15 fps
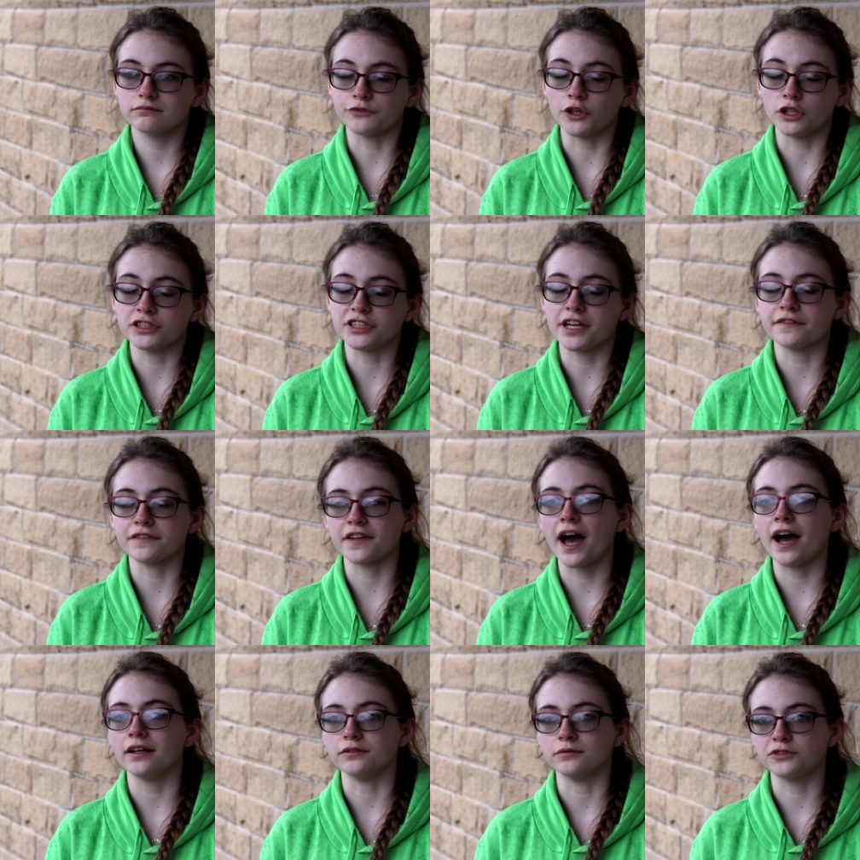volunteer for
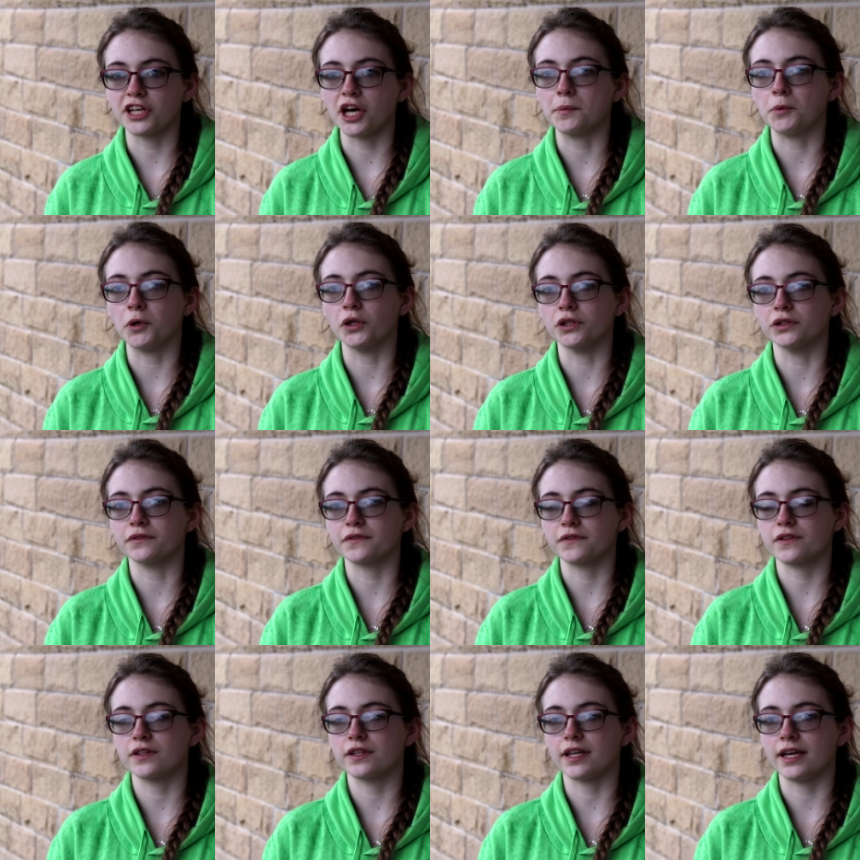that and set up all
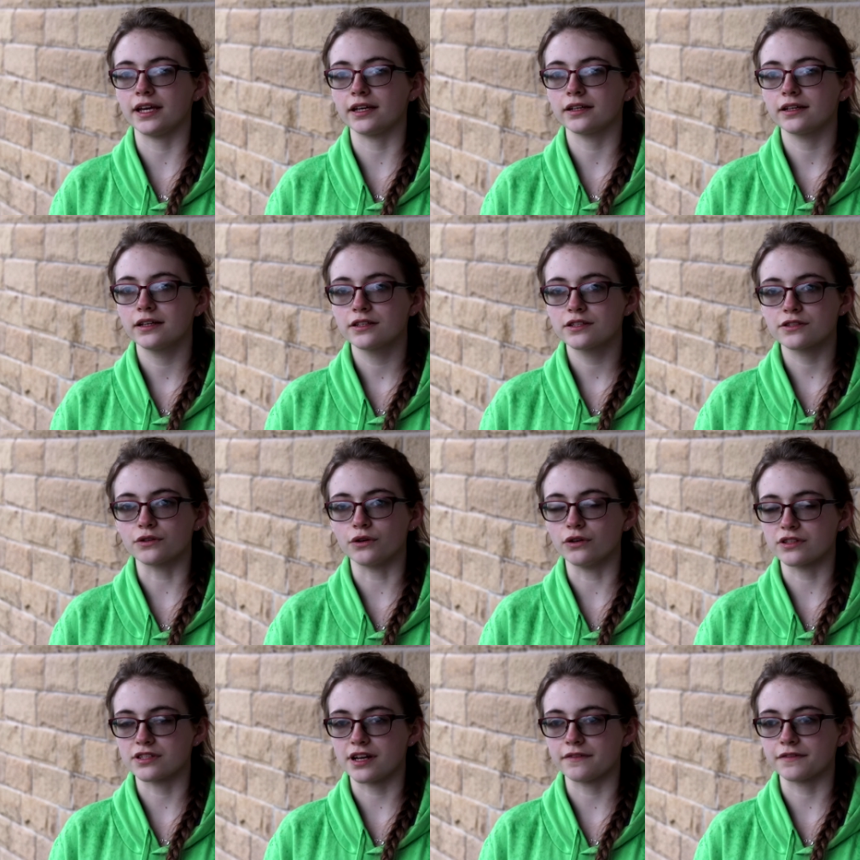the
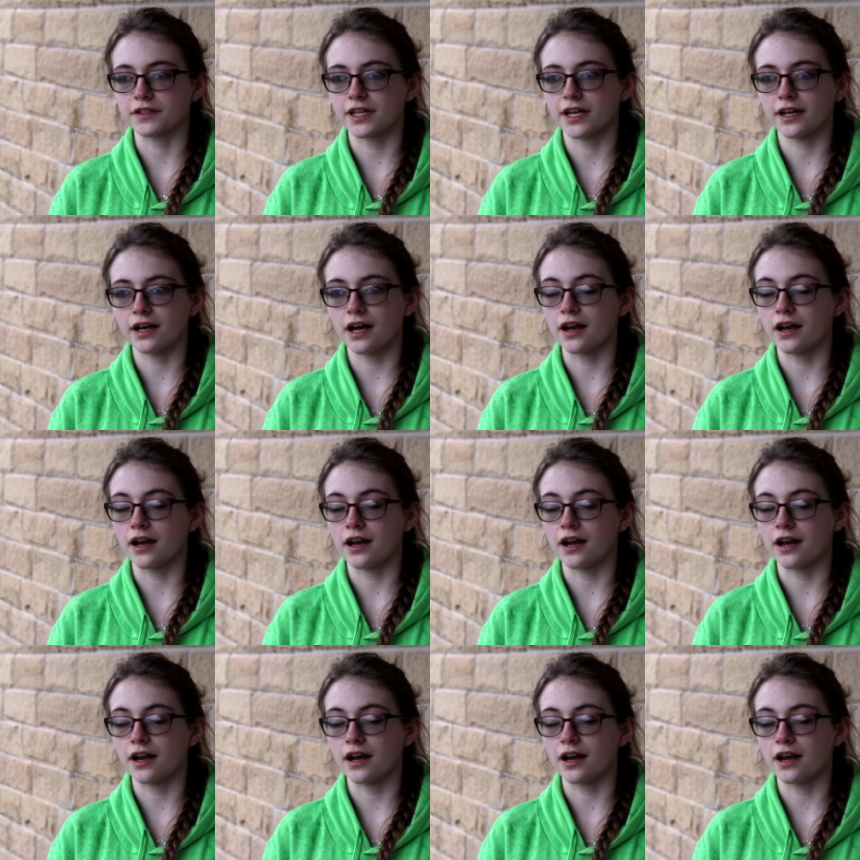stalls and everything.